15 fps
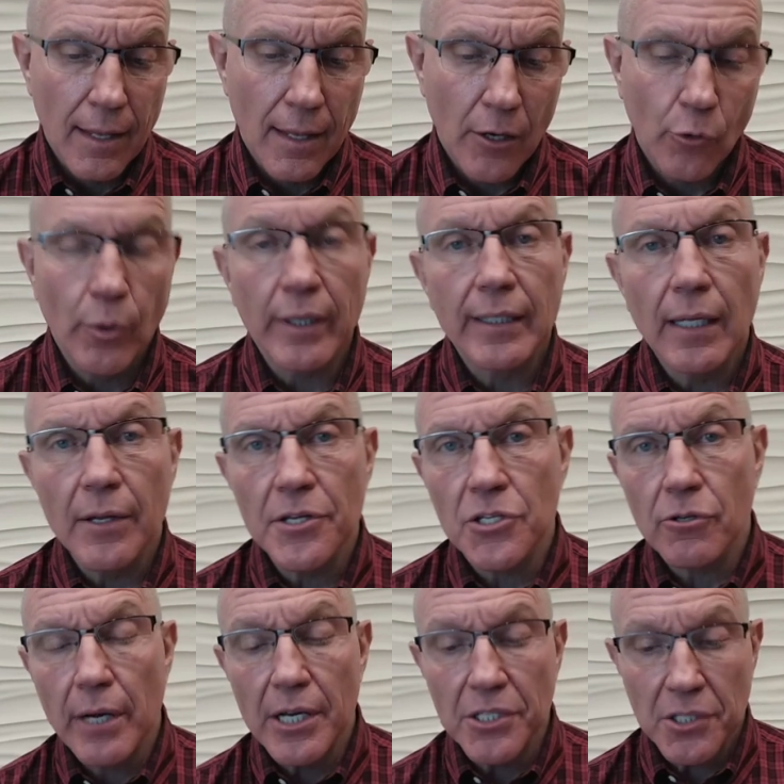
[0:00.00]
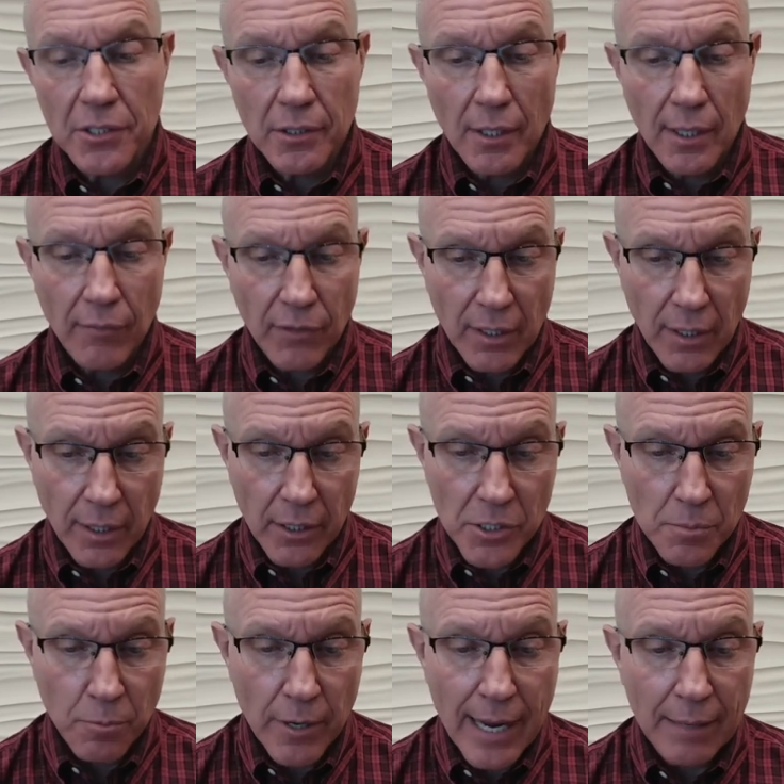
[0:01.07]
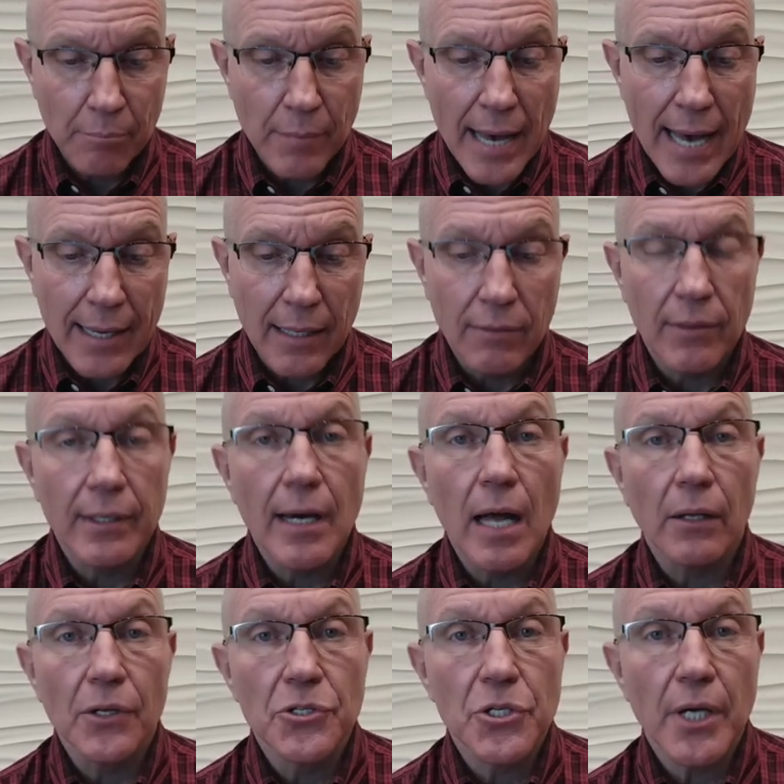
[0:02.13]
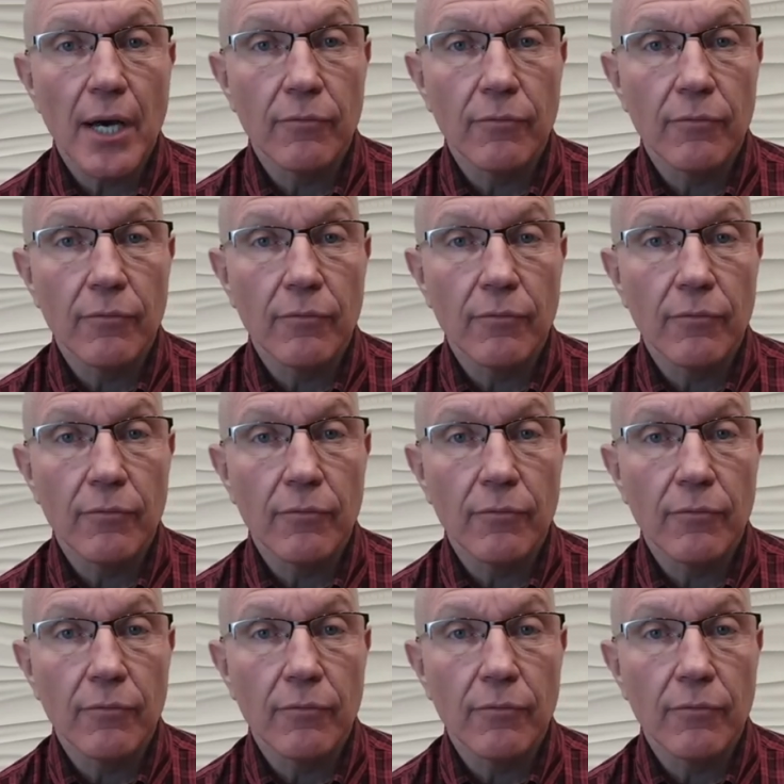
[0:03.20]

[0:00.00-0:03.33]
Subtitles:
A quick illustration of King's pragmatic theology